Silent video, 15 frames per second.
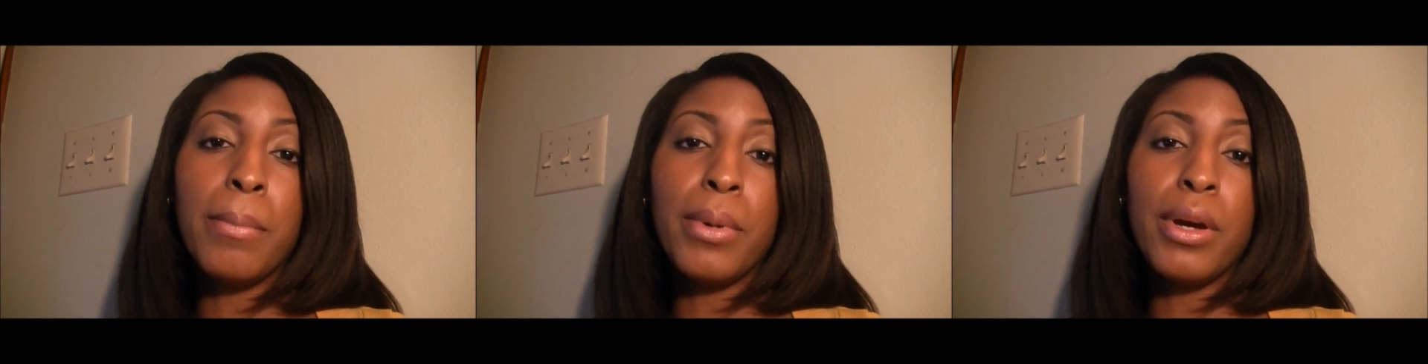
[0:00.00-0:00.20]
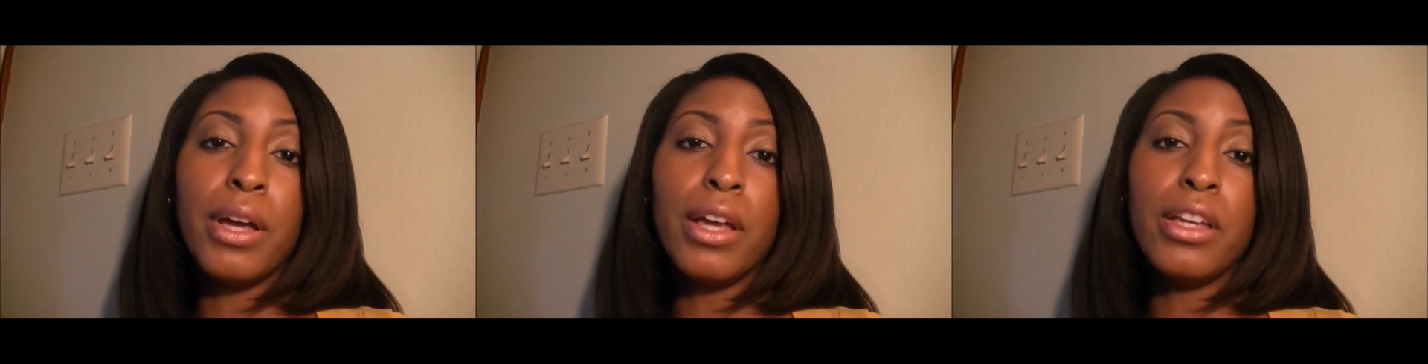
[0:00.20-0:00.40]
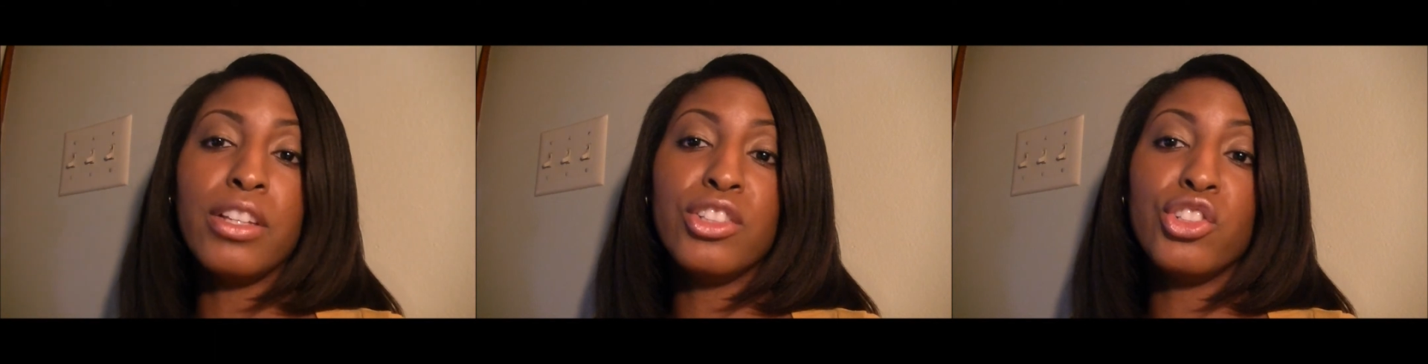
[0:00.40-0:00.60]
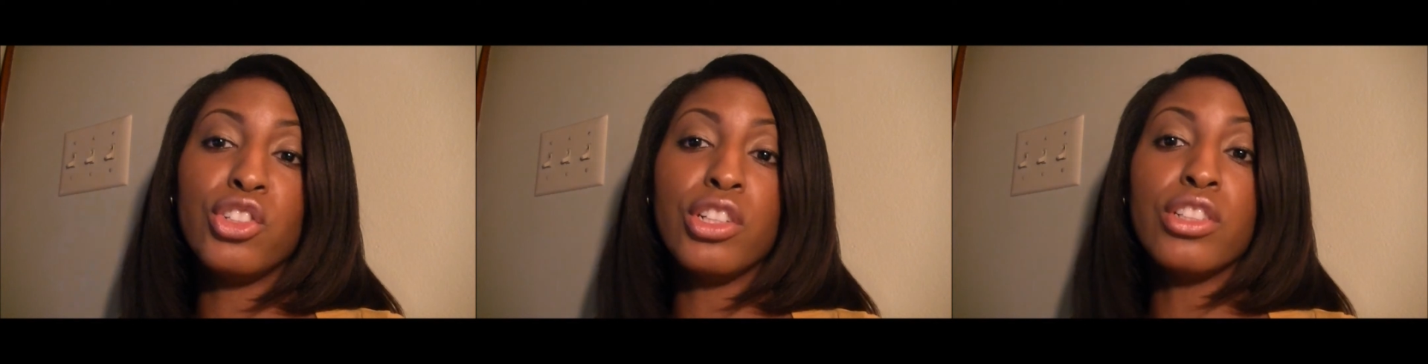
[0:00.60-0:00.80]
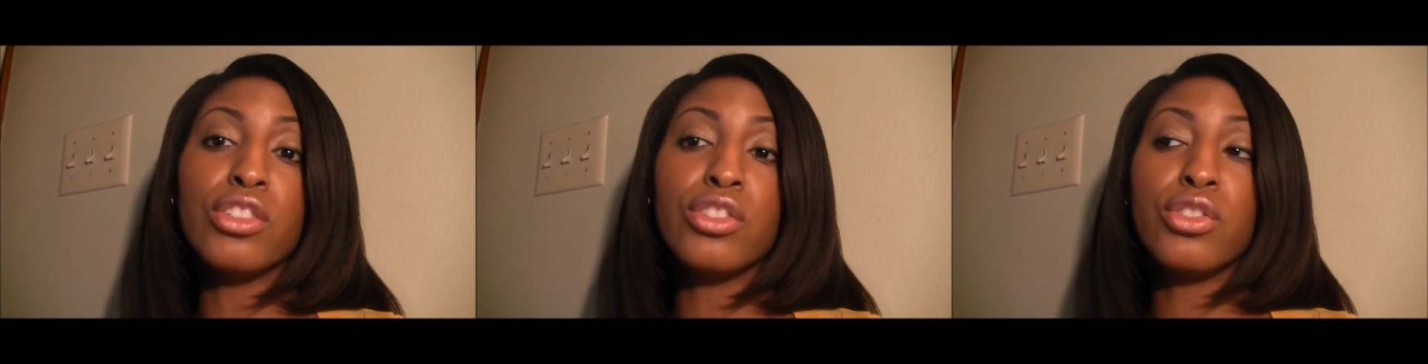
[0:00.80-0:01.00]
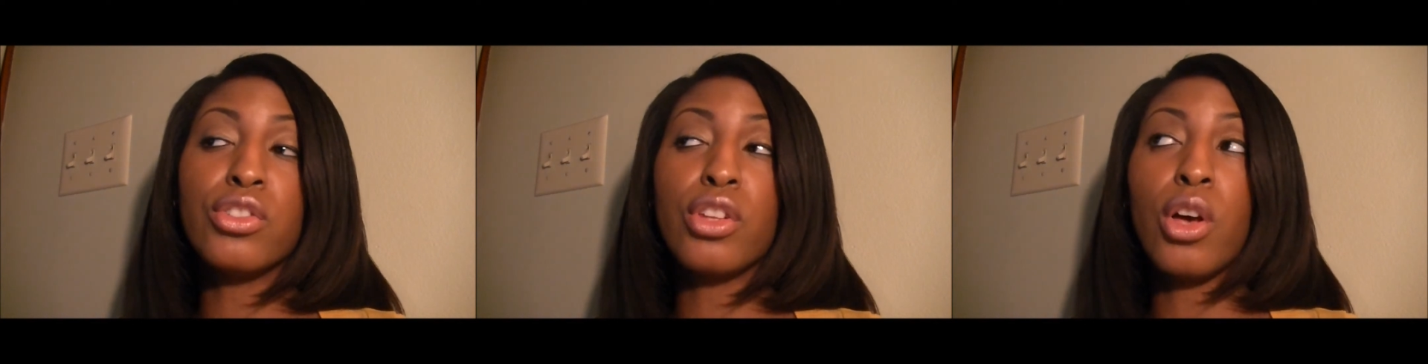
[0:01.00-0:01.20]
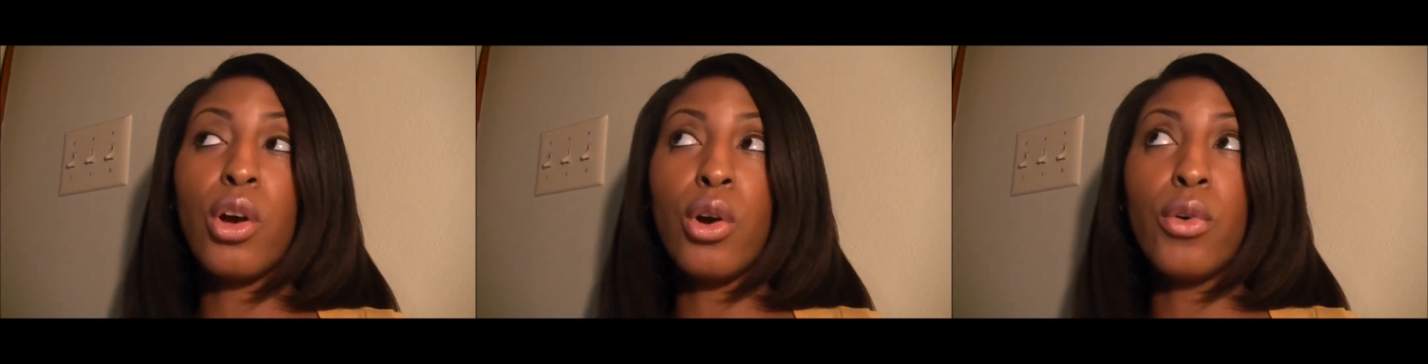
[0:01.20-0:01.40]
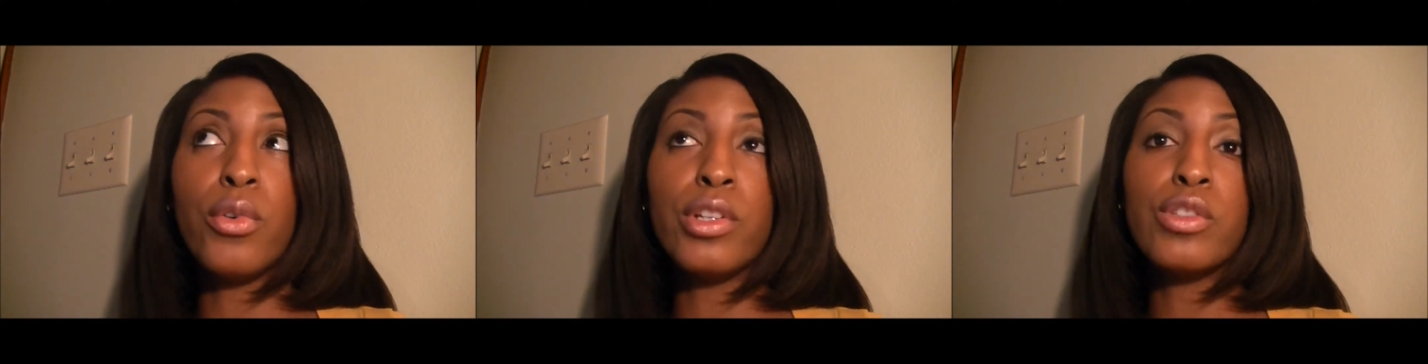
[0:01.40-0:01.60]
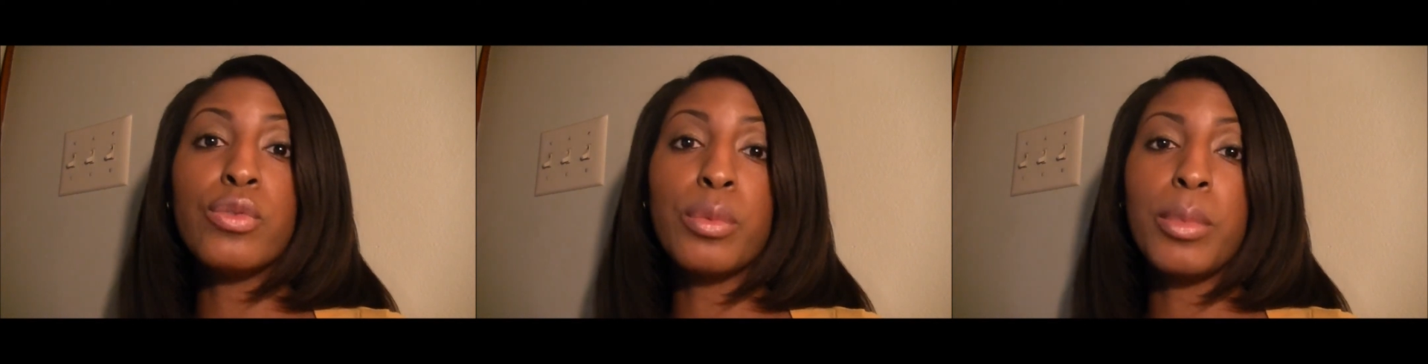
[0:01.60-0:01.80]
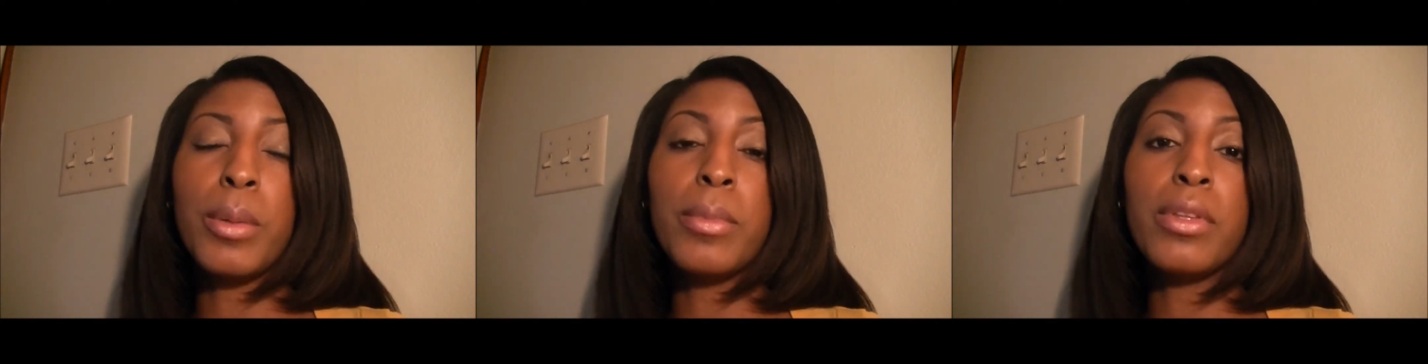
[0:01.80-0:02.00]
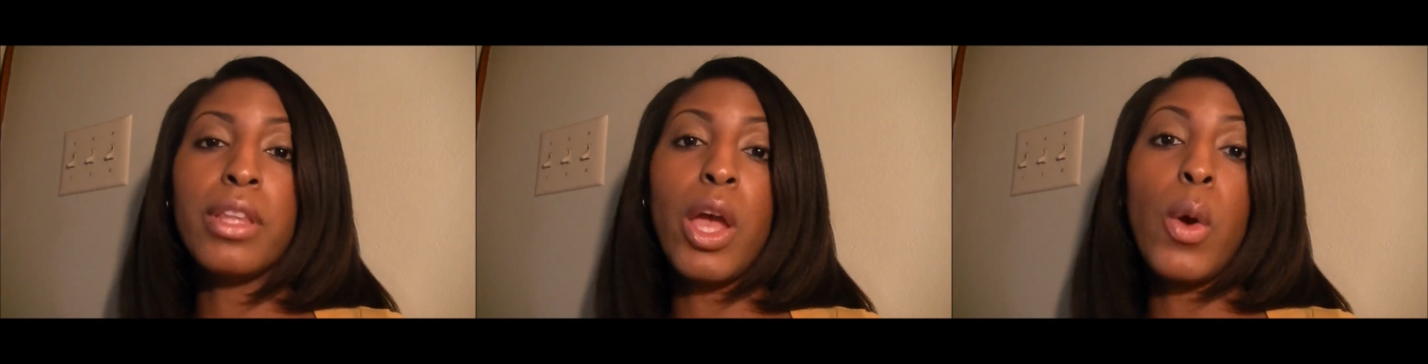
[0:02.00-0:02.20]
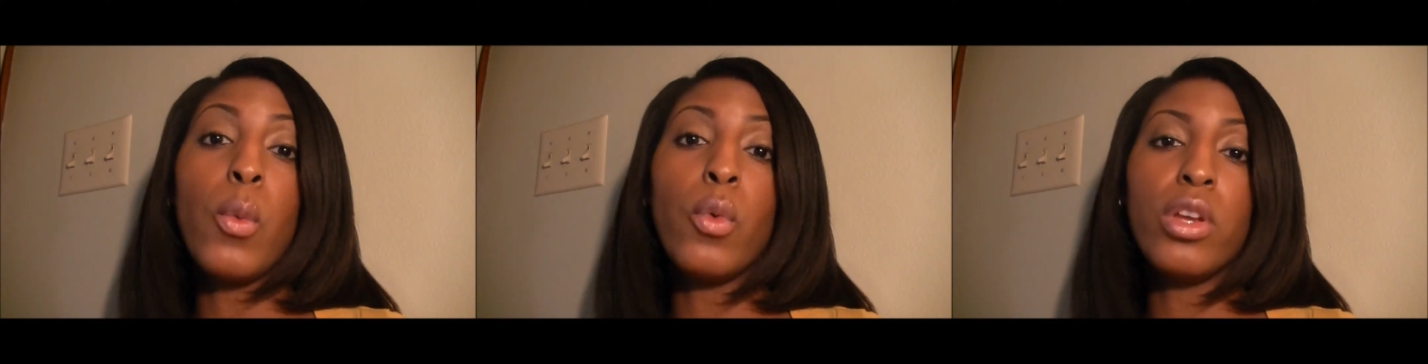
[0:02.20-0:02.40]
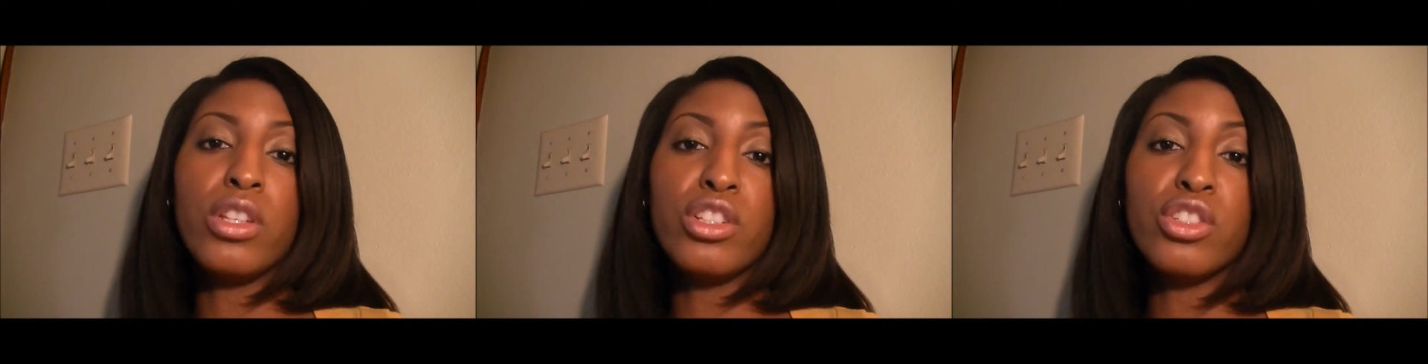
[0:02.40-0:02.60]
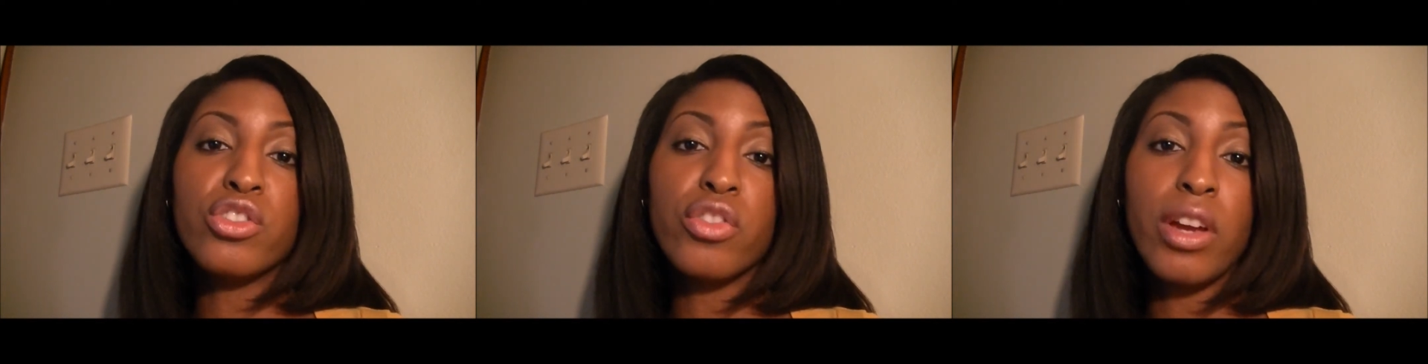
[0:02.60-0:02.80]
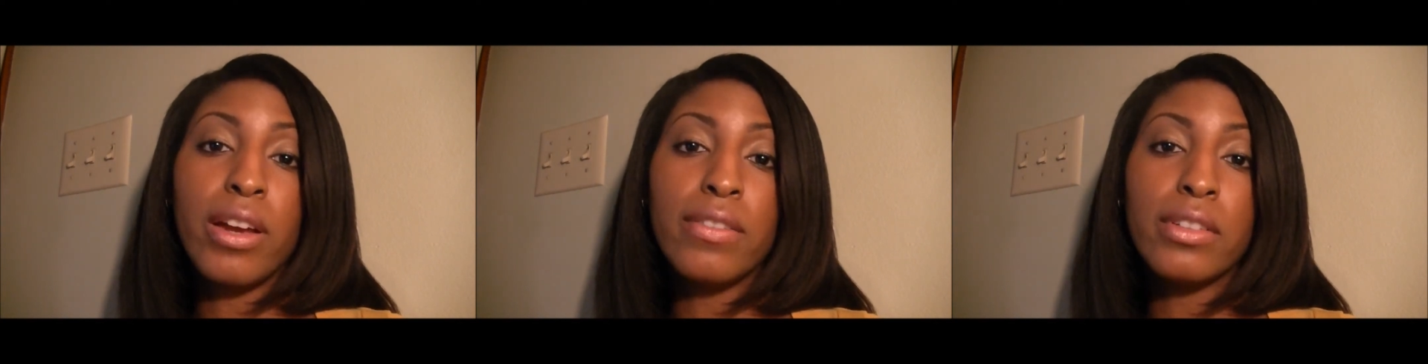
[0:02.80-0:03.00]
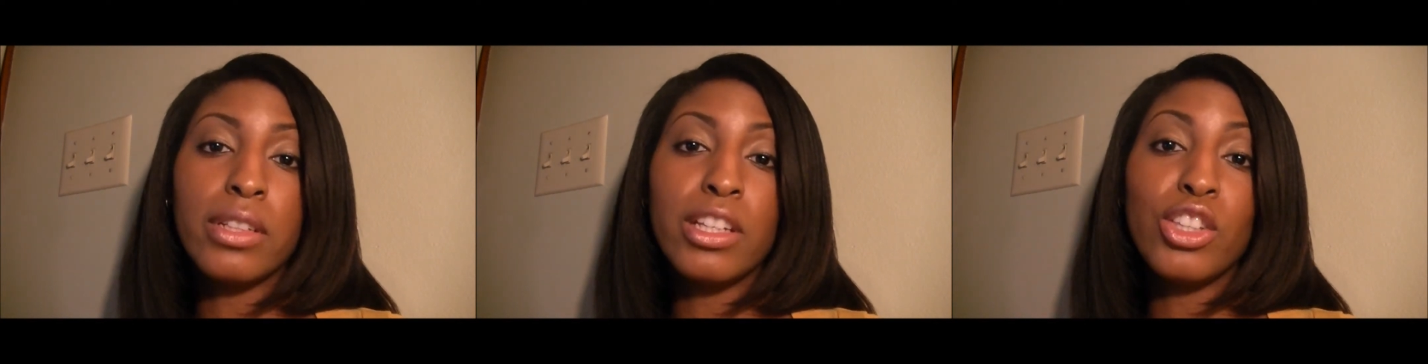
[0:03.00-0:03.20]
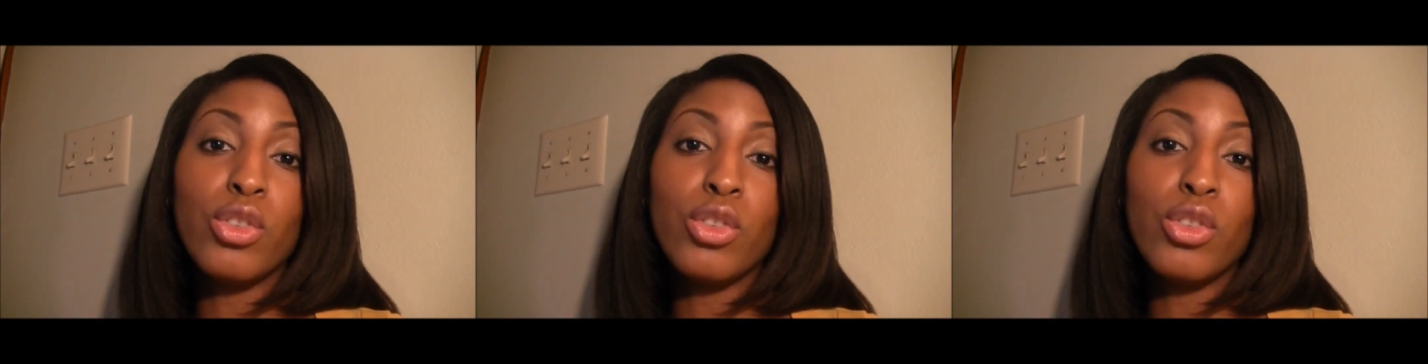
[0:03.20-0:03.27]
But just always remember that when you're traveling,